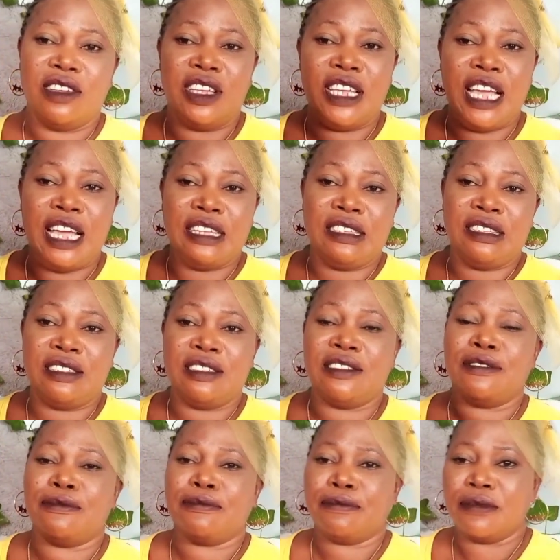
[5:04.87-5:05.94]

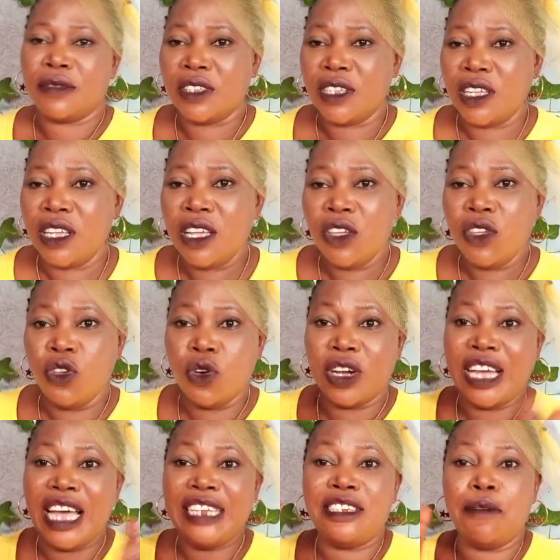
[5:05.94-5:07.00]
Yes.
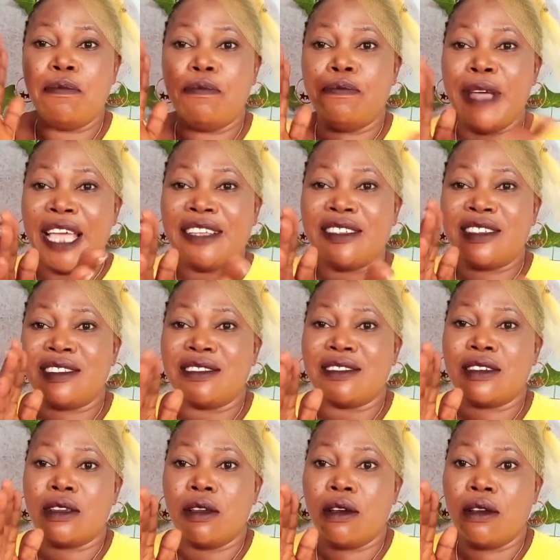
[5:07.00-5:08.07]
You get the best
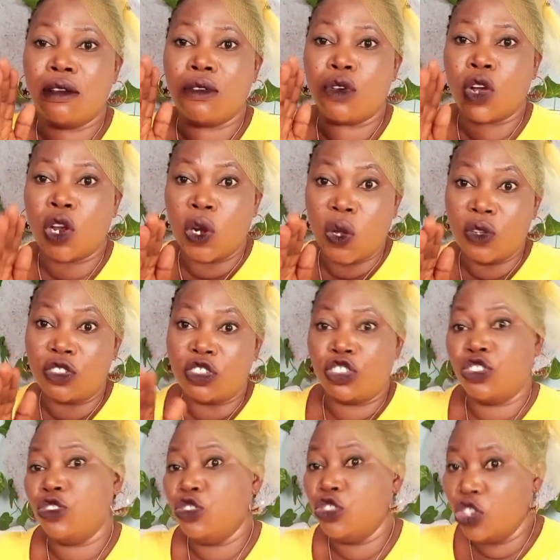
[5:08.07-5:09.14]

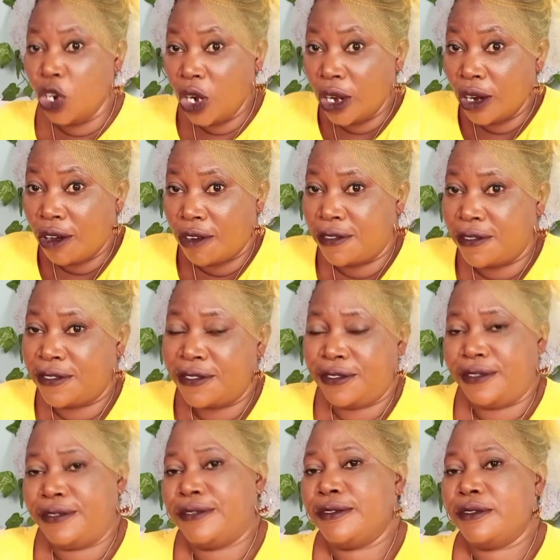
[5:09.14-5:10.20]
clothes you love
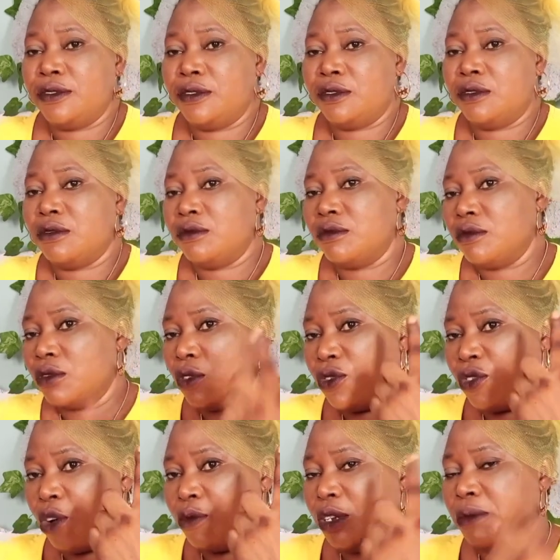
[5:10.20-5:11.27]

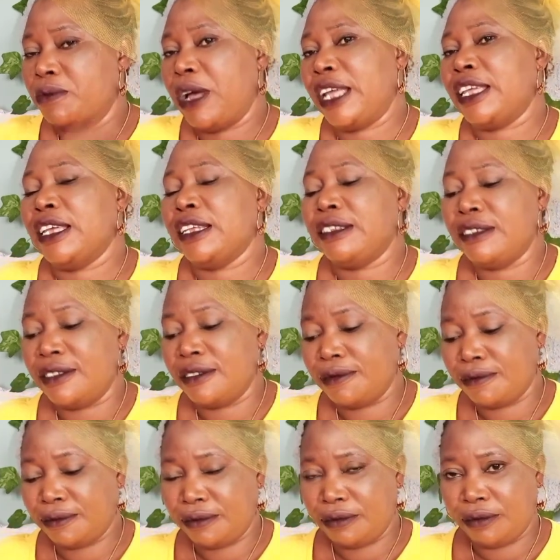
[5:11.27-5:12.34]
from the market.
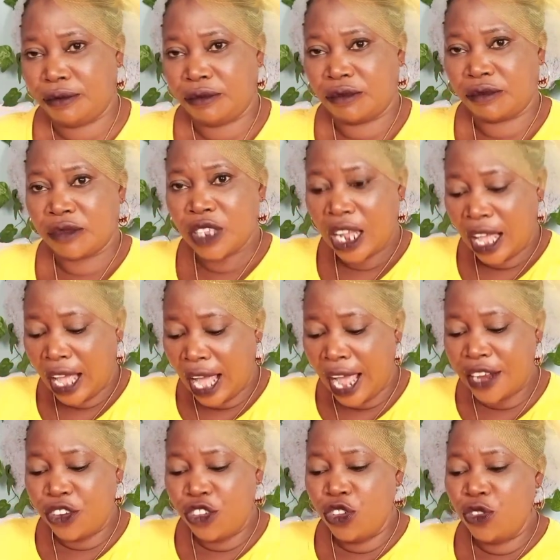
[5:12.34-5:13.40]

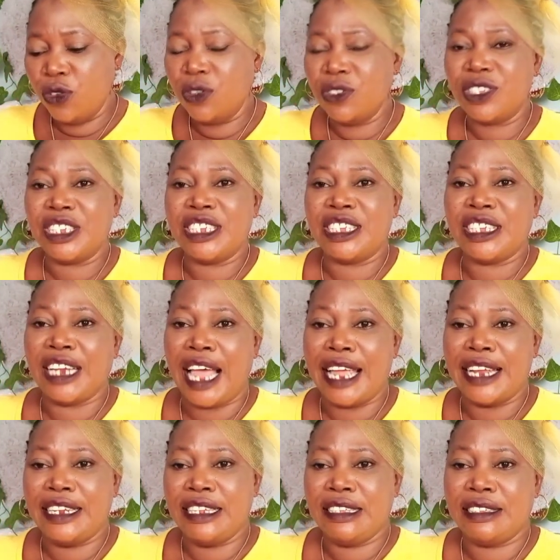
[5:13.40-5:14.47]
And you use this
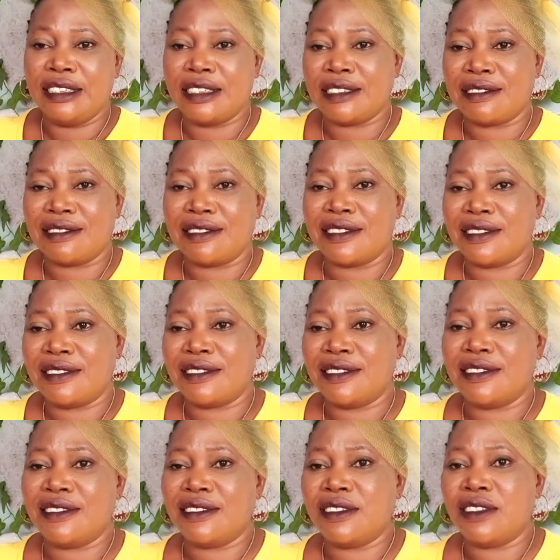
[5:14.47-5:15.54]
like this
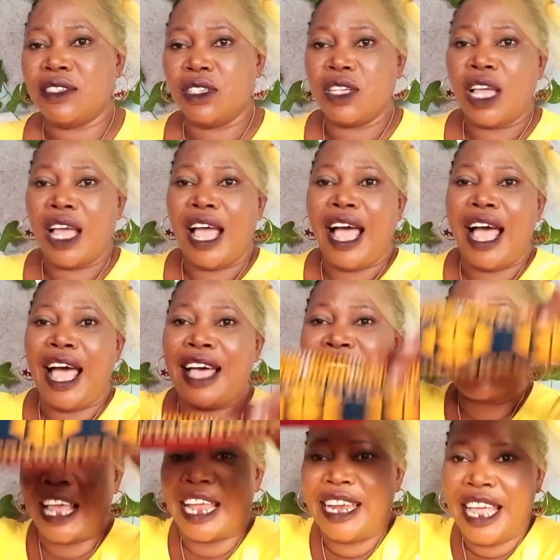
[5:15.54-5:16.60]

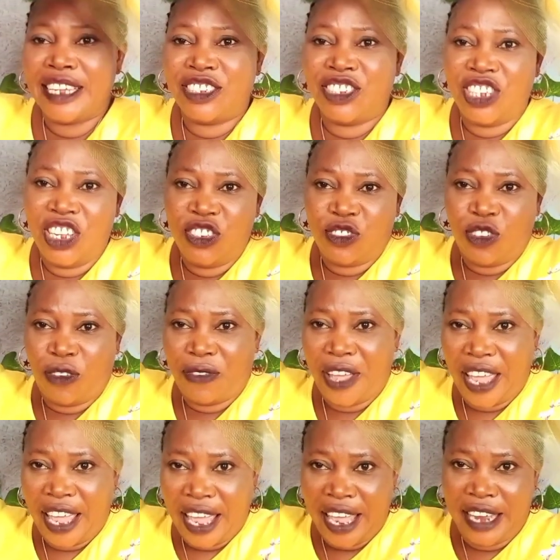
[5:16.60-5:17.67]
as an exchange of
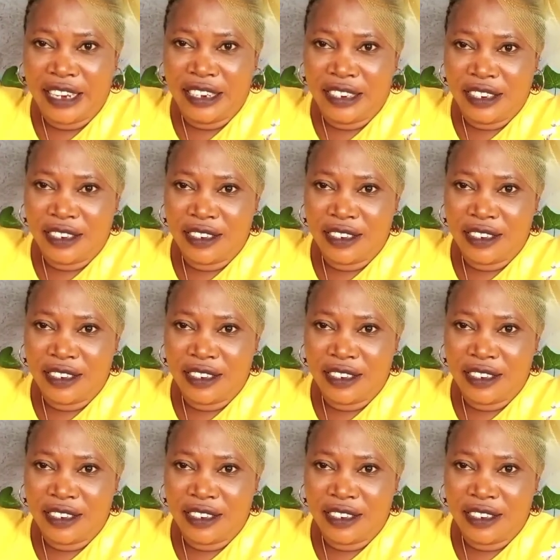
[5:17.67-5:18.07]
head.